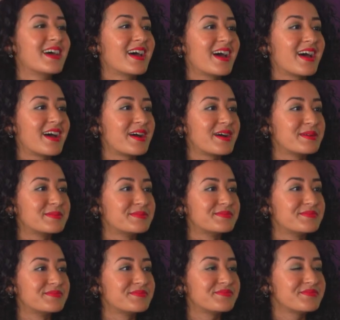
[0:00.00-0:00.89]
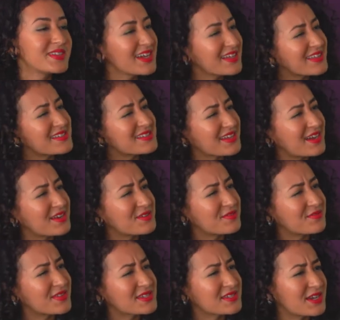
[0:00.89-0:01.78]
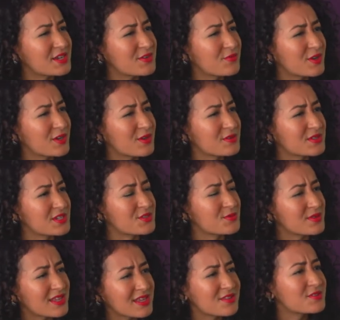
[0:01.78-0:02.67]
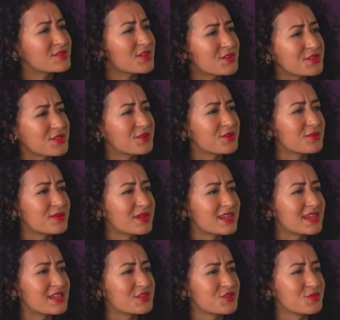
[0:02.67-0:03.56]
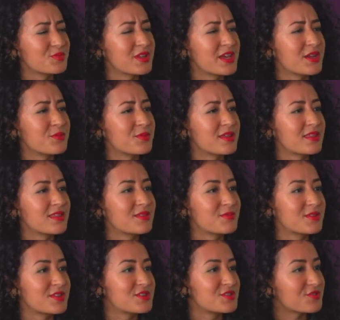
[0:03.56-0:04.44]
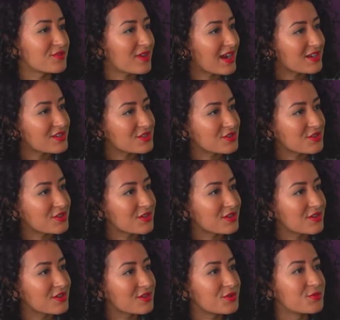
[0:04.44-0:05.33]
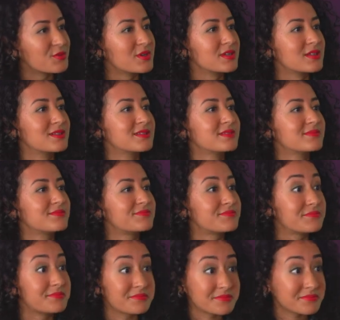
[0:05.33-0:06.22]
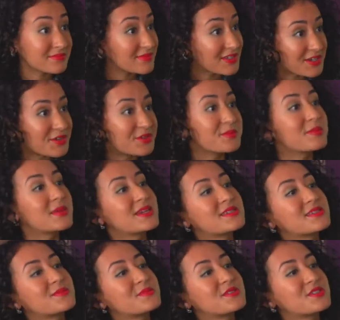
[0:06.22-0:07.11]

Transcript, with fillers: um, yeah, that's kind of that's kind of what goes into it. Then there's also an interplay with with the director who will you know make some